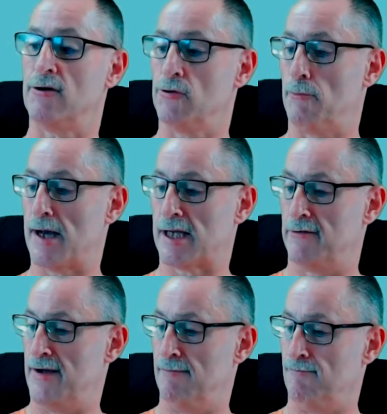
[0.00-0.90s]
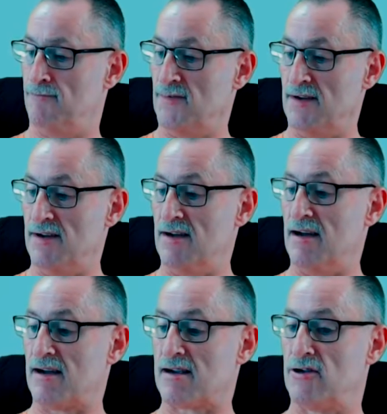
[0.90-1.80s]
on the back of it
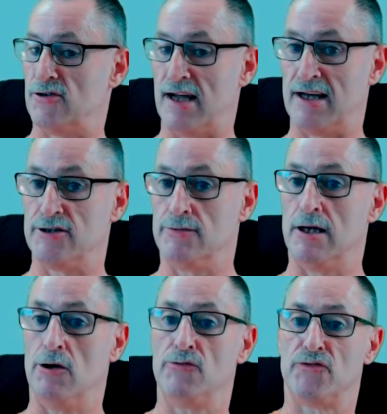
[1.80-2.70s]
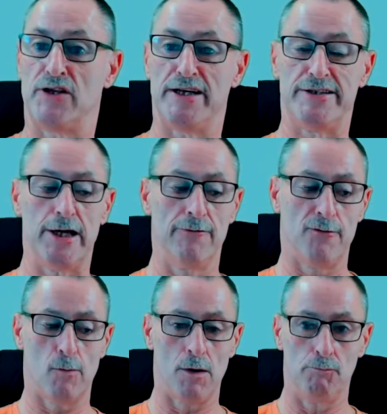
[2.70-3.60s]
because as you know the silver
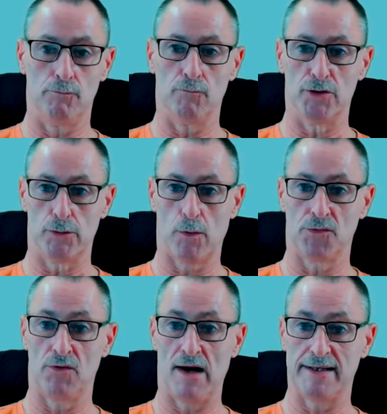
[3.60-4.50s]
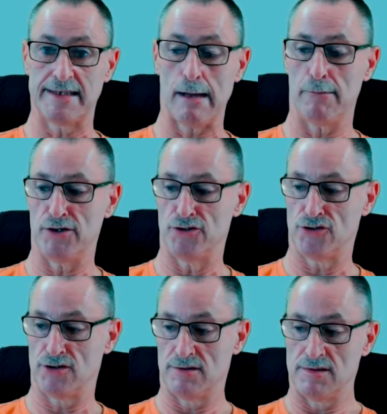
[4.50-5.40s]
one was the one I
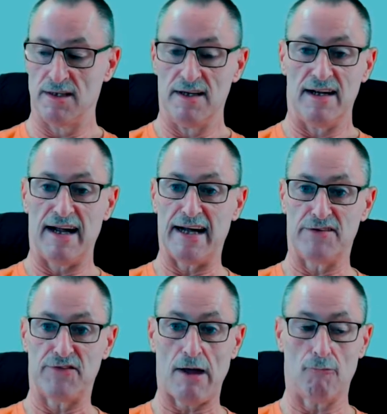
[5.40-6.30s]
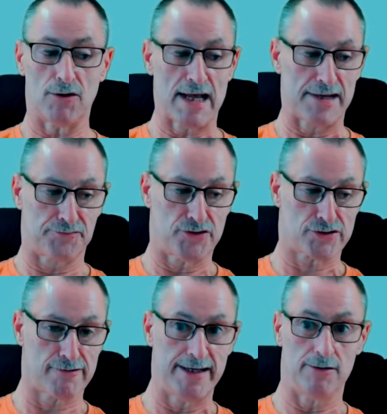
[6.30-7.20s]
damaged and that one had the
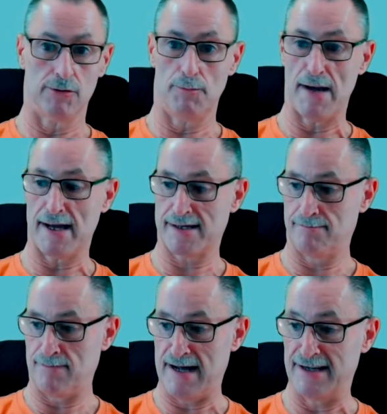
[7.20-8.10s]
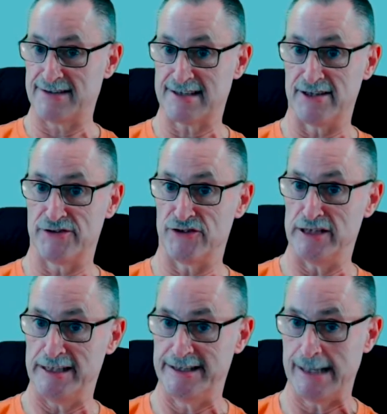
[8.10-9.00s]
screen on the back as does
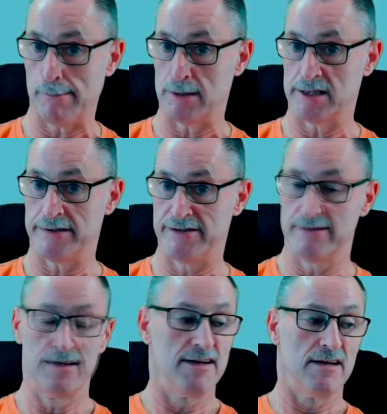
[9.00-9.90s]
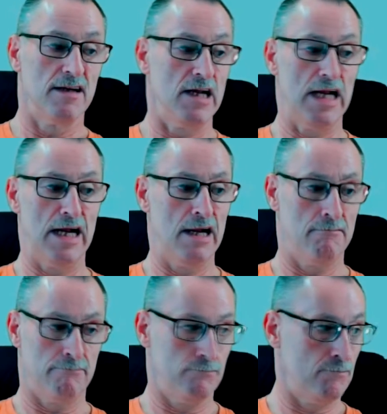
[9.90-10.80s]
the summons
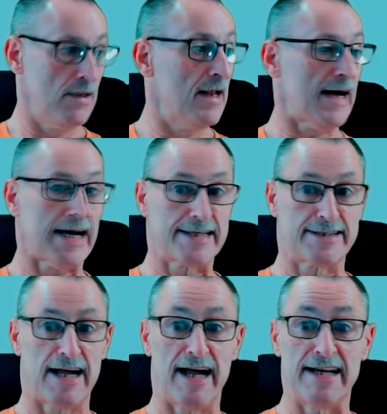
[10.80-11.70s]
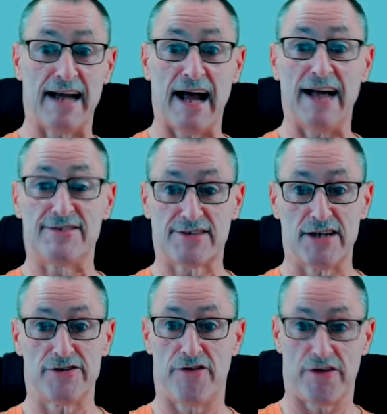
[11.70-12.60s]
um, and and as
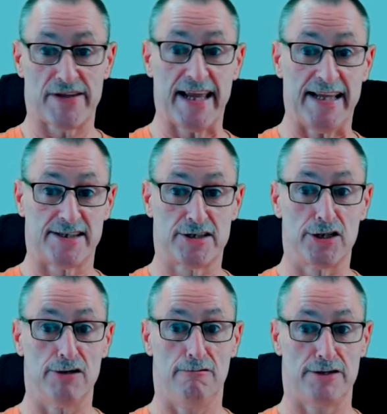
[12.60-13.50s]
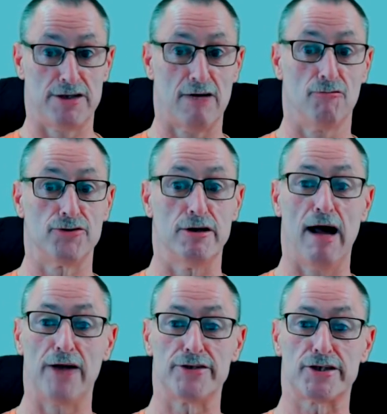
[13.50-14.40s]
does the Git2, which also
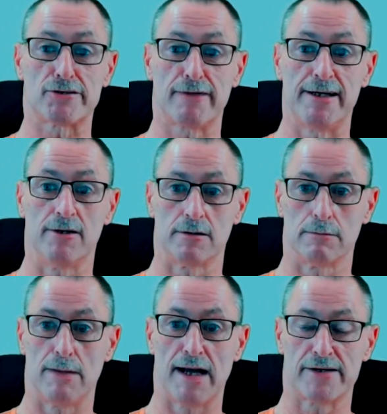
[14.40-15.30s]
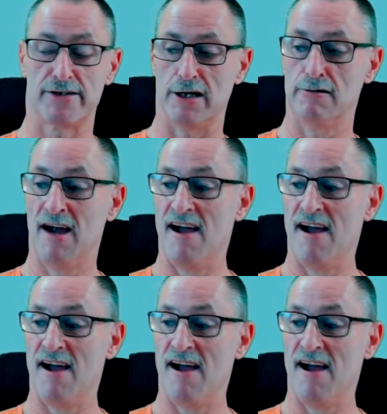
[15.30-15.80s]
has a screen on the back so